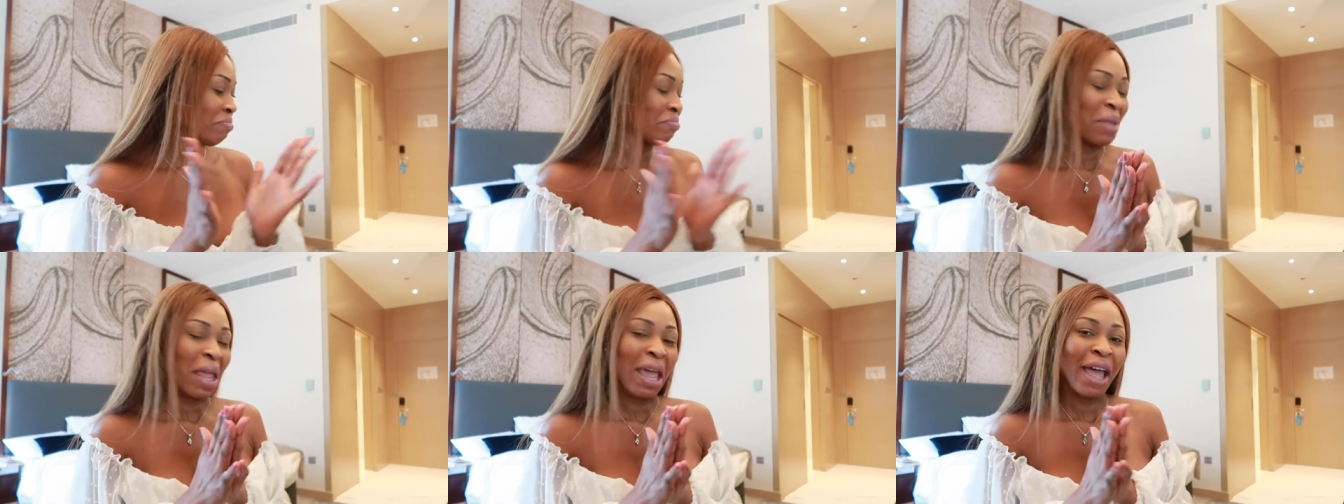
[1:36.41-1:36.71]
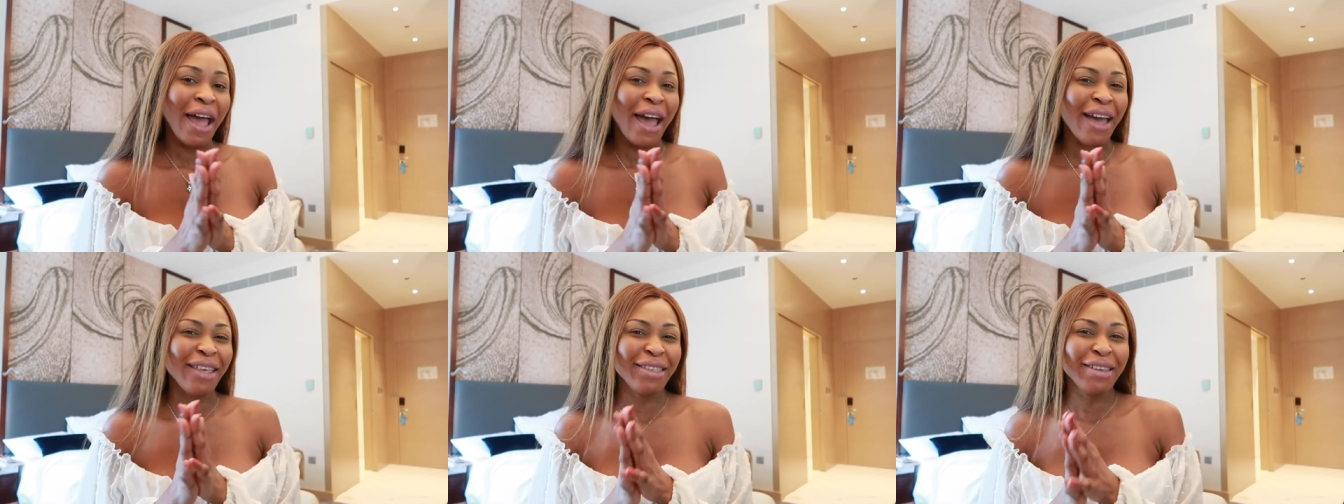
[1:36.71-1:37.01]

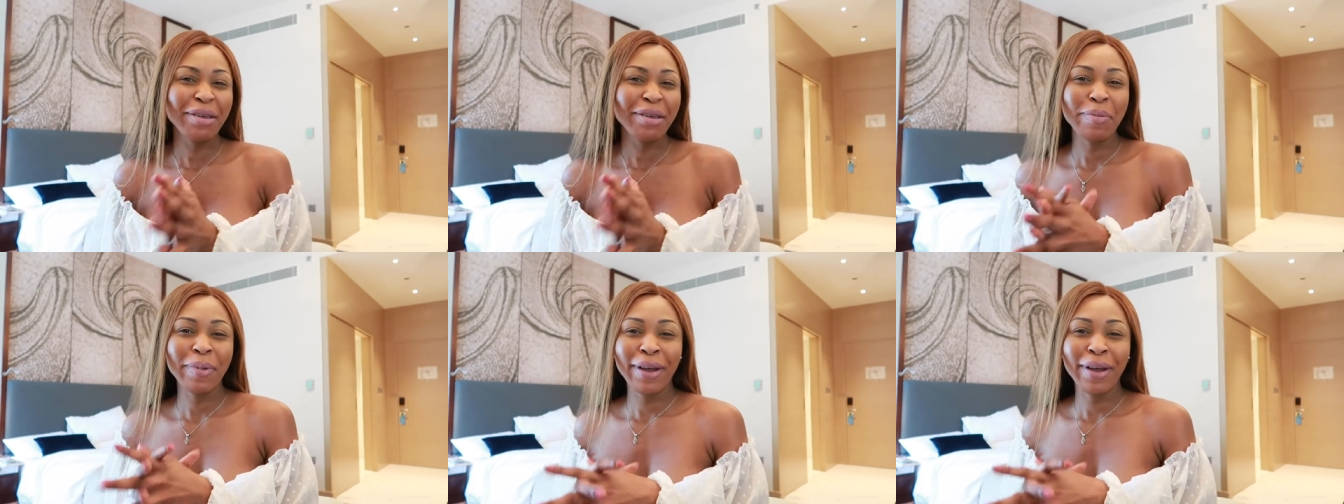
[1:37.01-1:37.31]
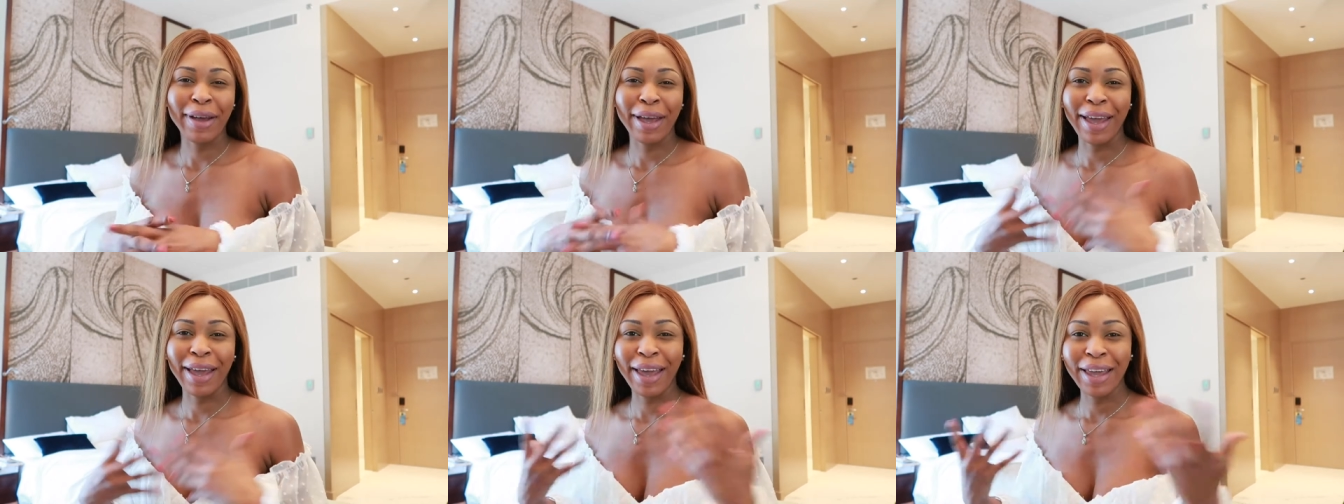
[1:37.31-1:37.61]
i think
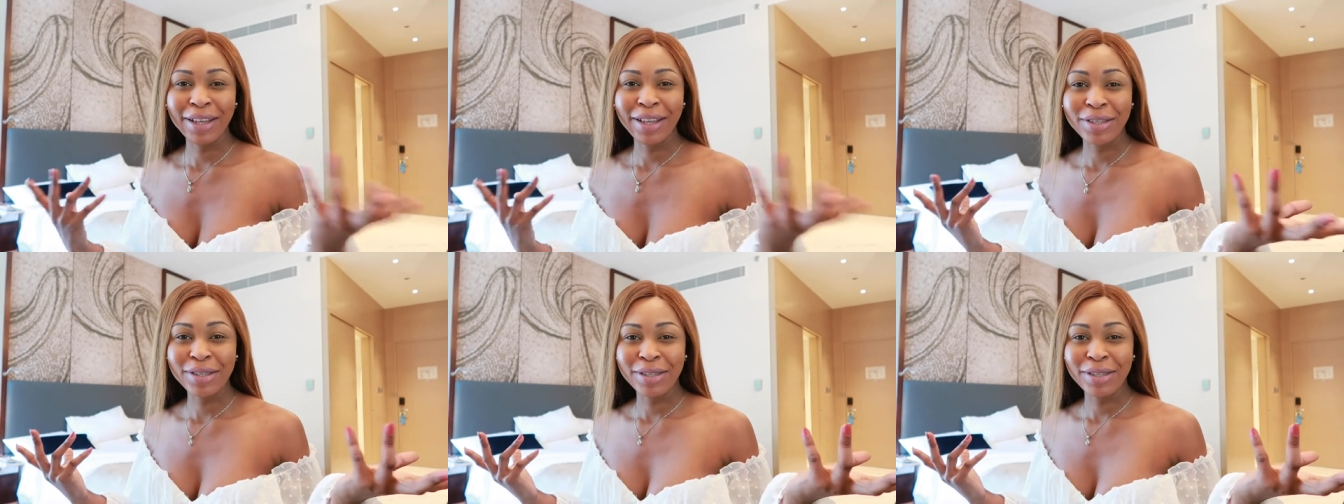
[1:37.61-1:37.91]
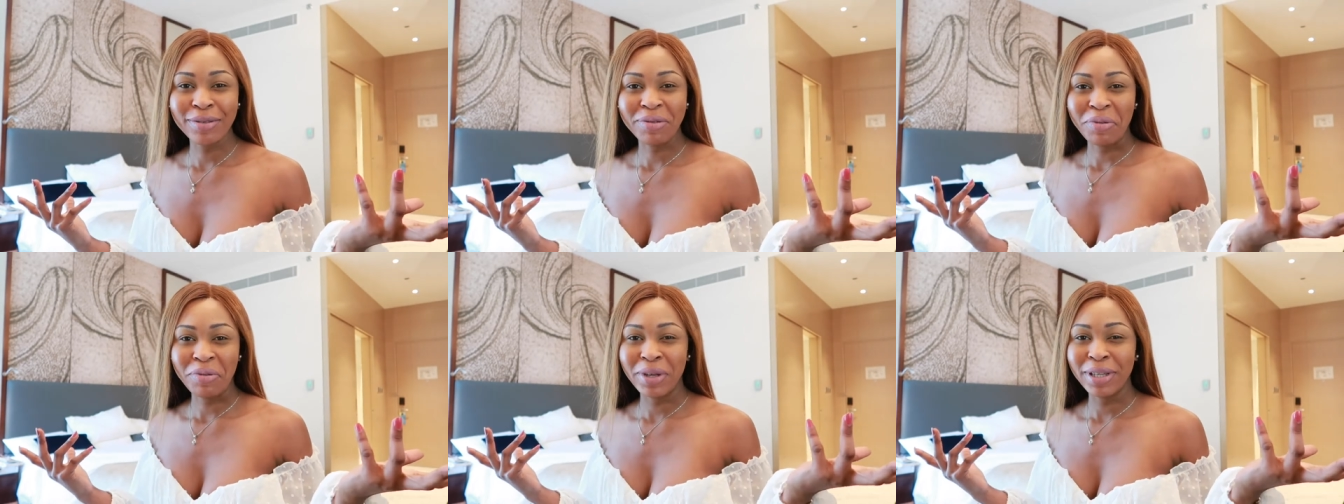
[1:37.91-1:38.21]
about eight
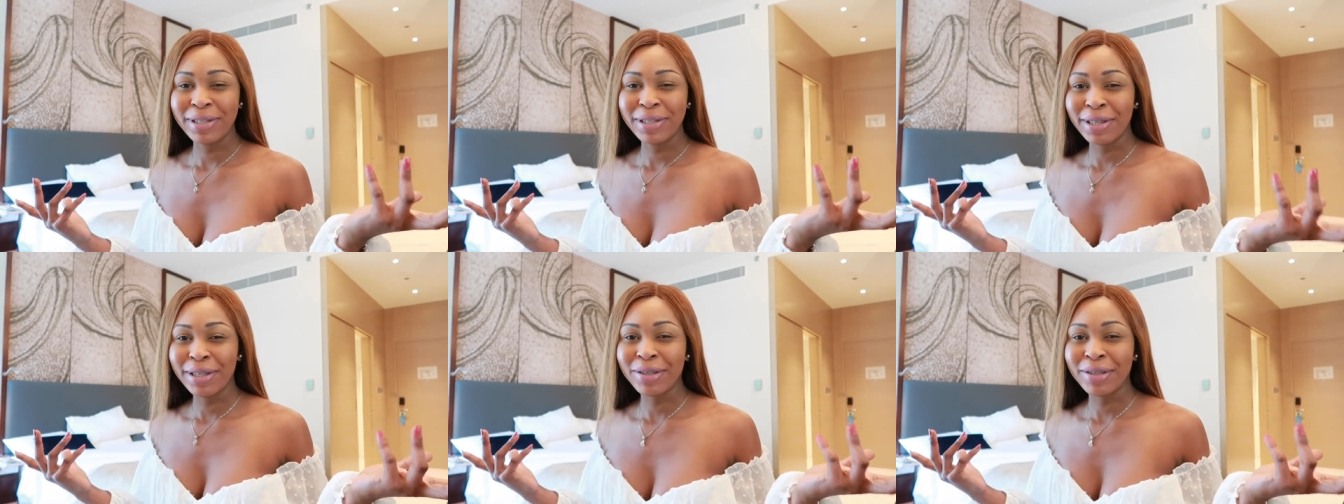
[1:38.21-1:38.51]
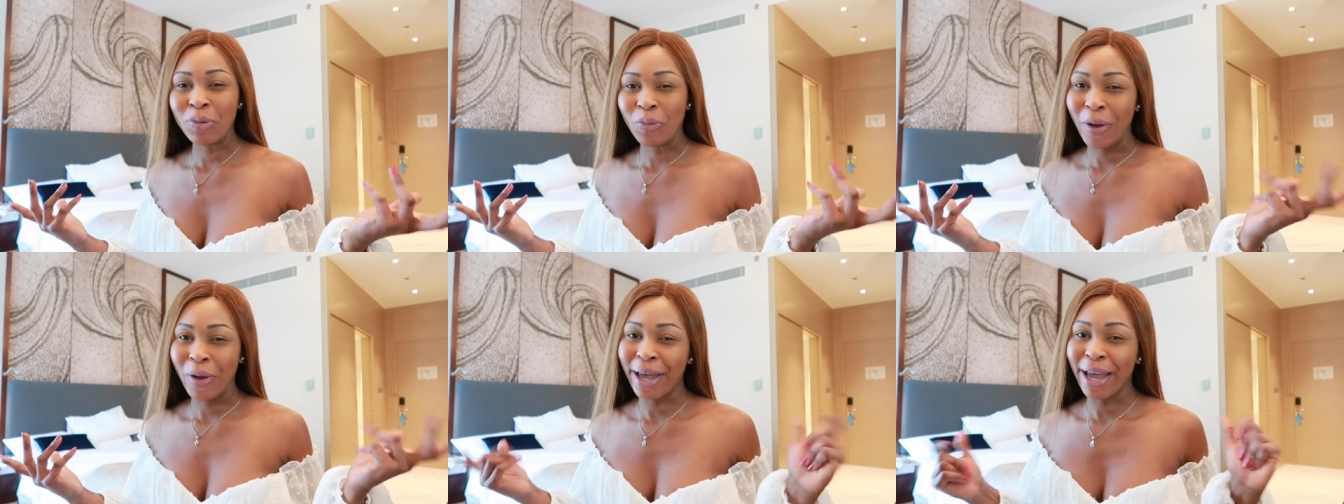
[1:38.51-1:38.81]

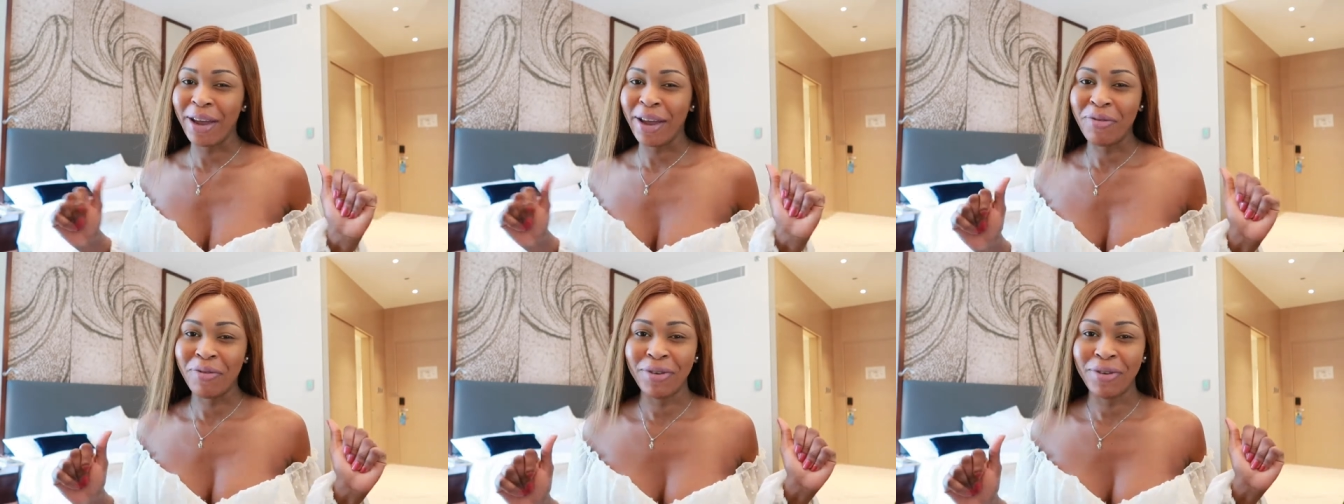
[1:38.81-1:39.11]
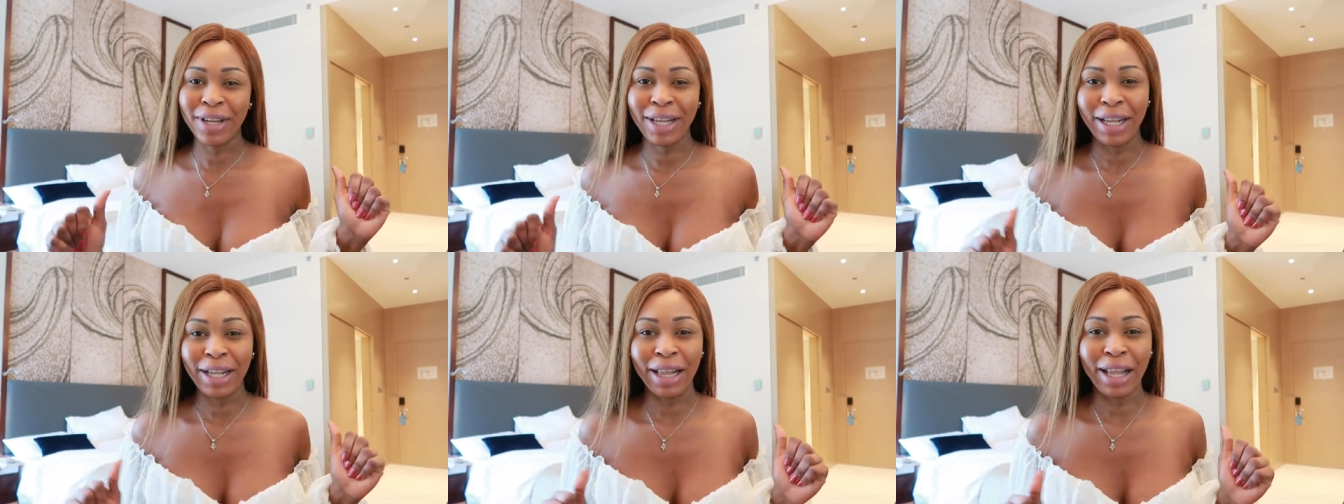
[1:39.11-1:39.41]
reasons why i
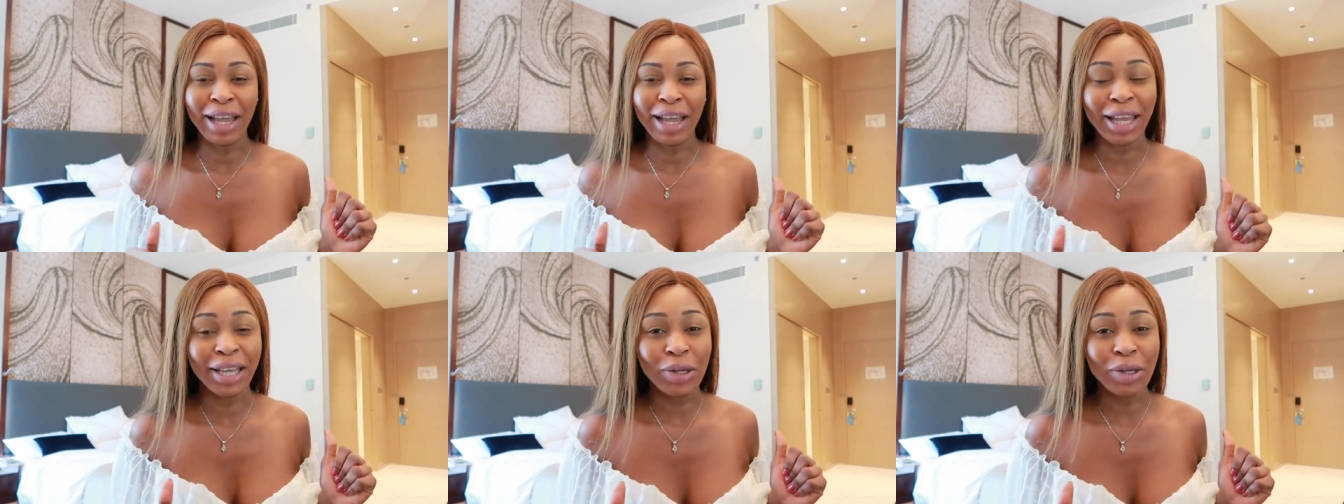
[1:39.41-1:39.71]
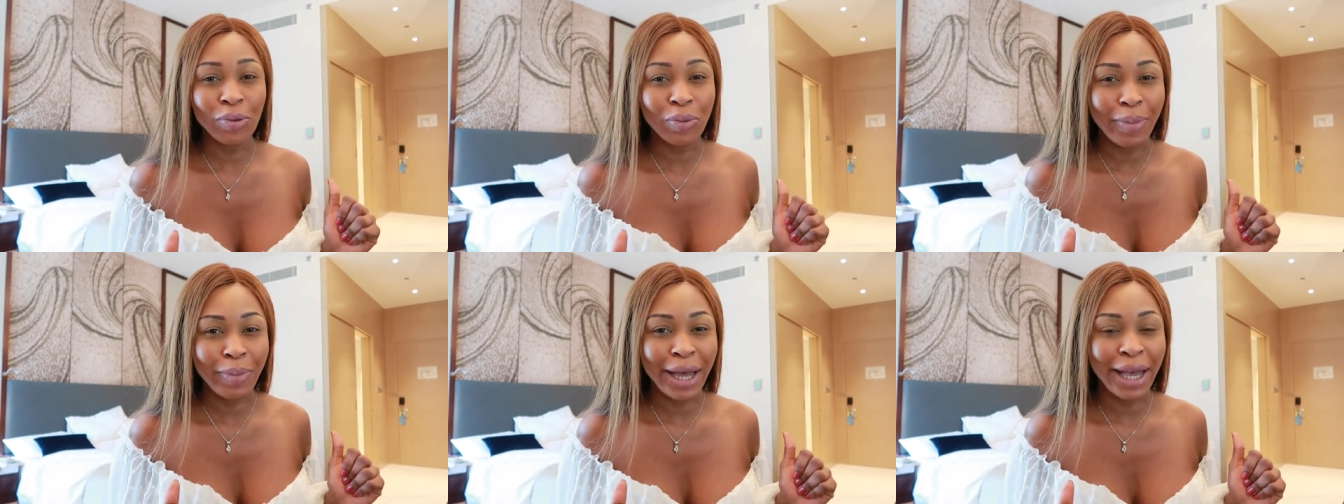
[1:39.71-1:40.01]
really like
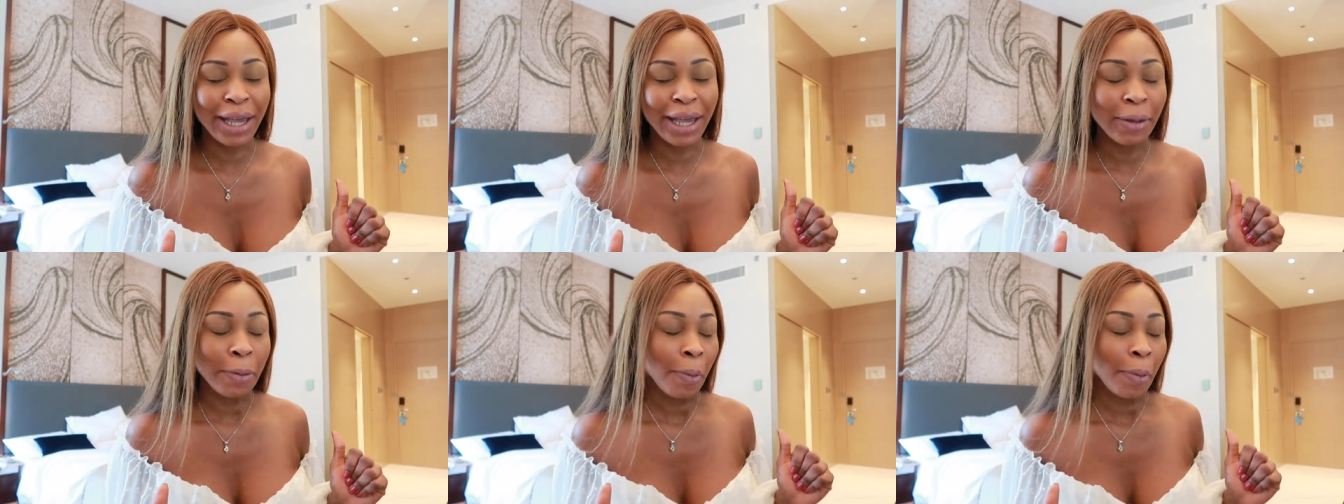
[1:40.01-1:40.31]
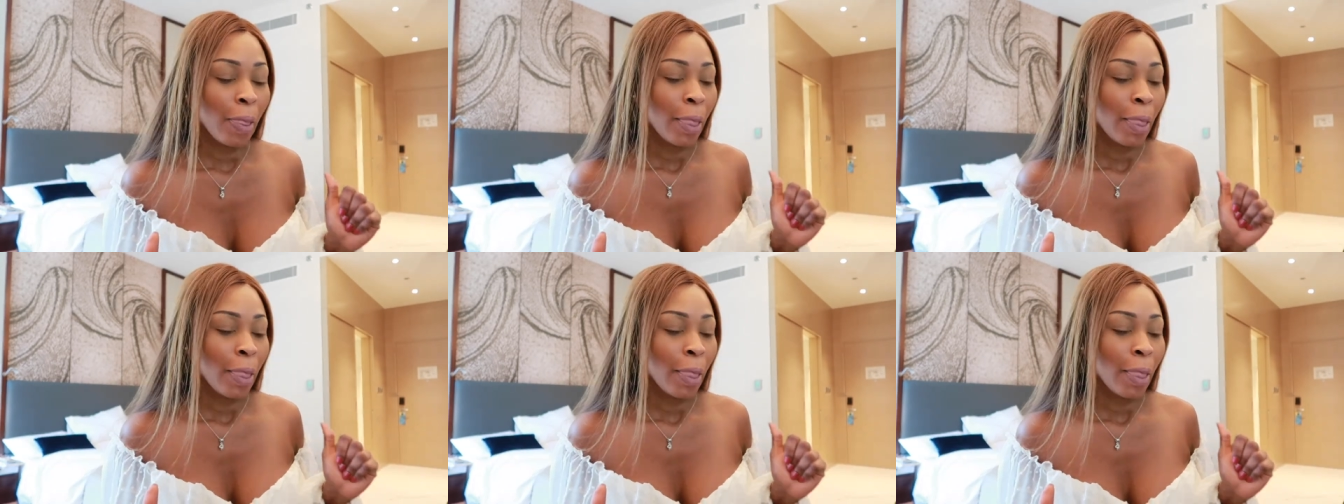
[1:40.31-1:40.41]
dubai